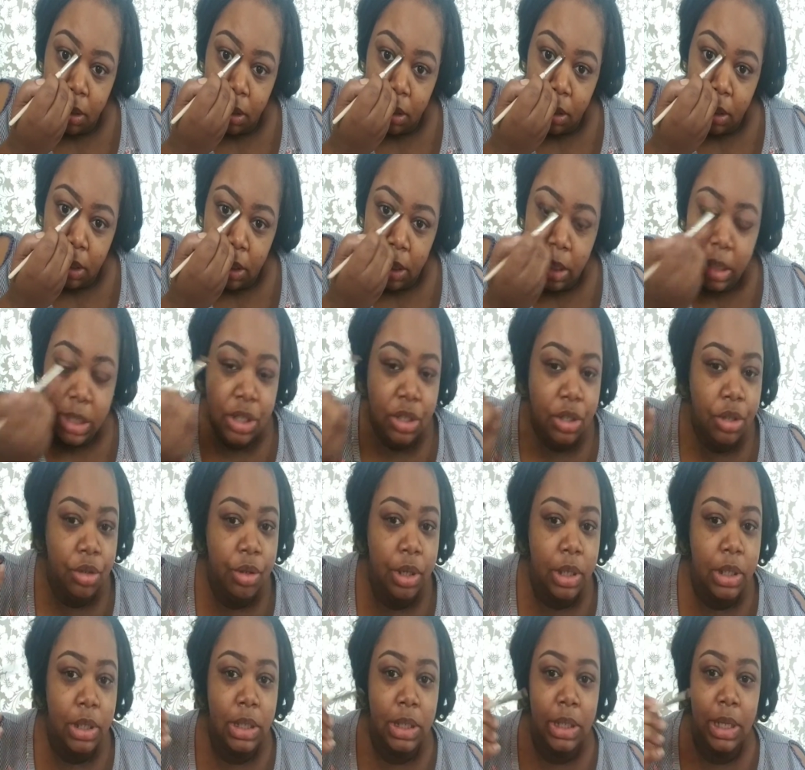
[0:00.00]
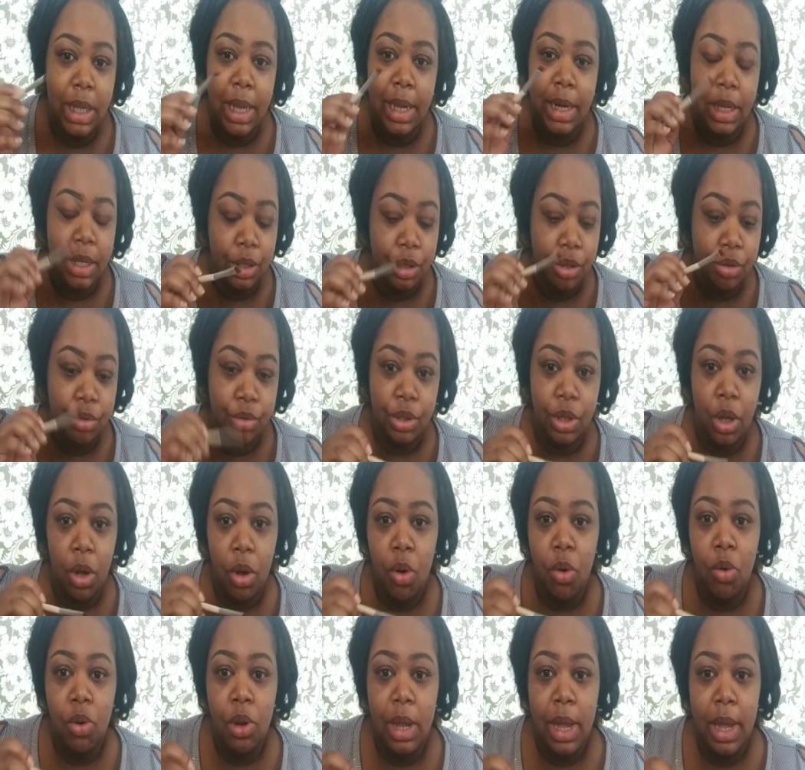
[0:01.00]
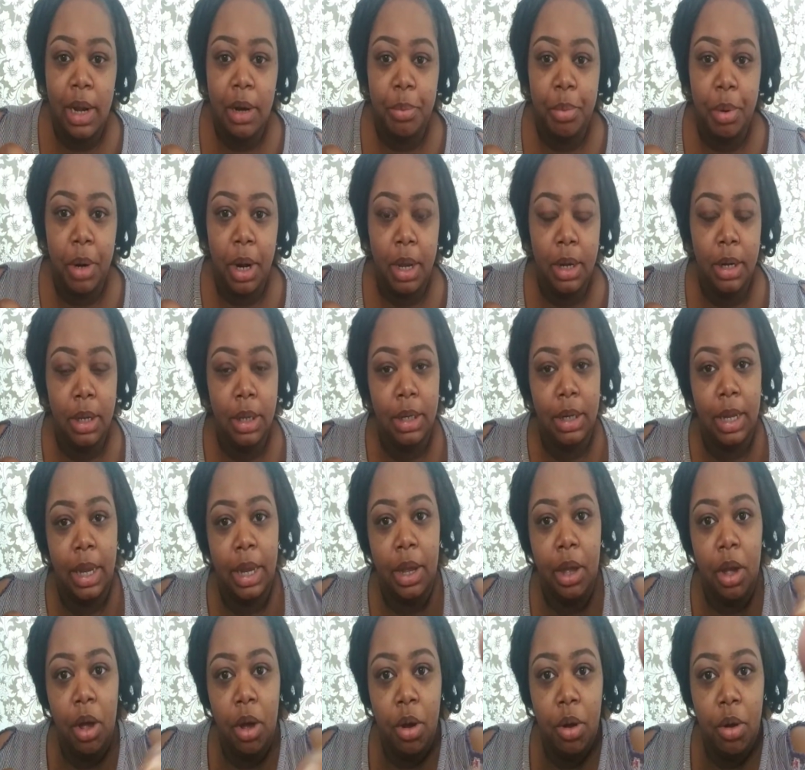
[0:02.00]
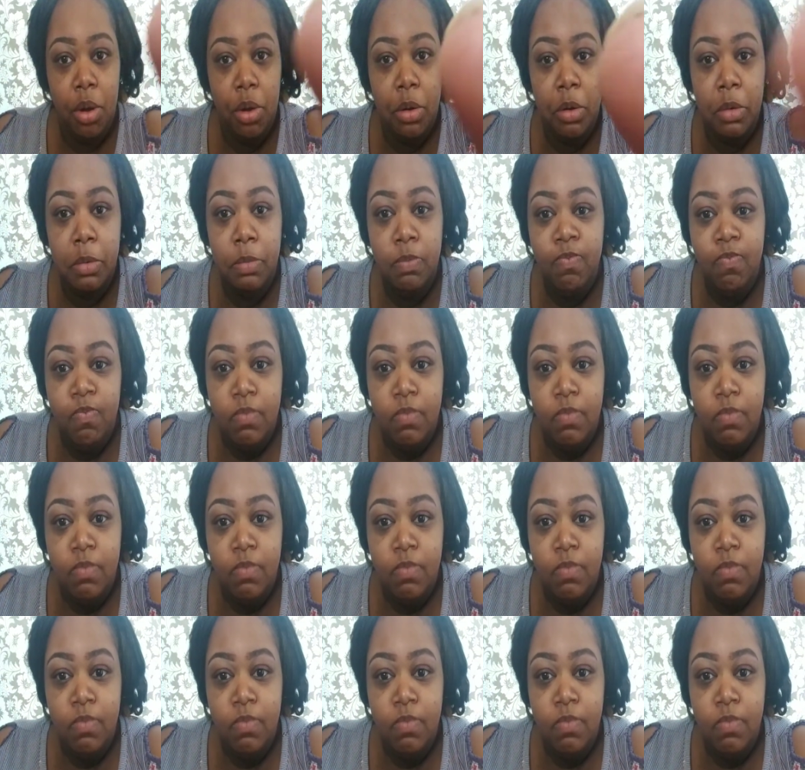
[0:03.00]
And as you can see, I didn't use a whole lot of product at all.